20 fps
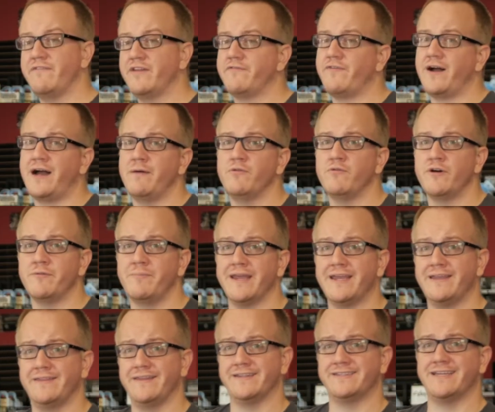even if I'm the one
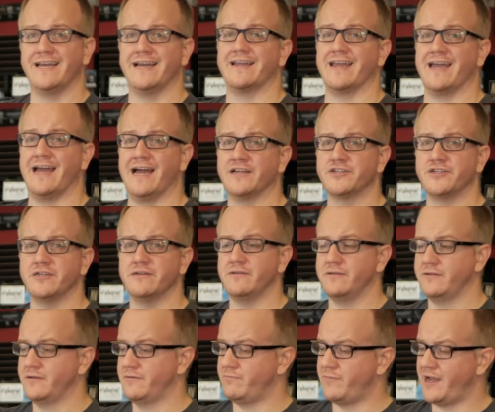making the attack
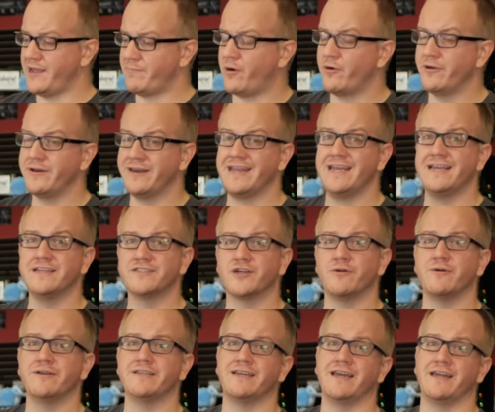action, my opponent is
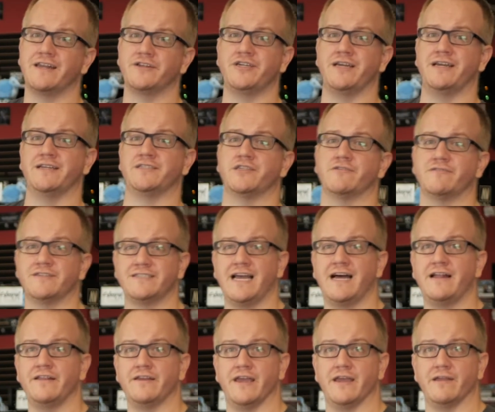going to get a chance to
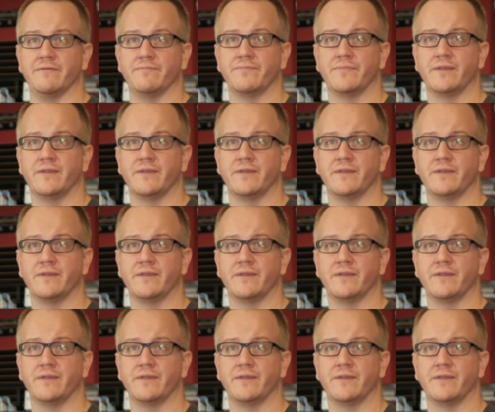retaliate.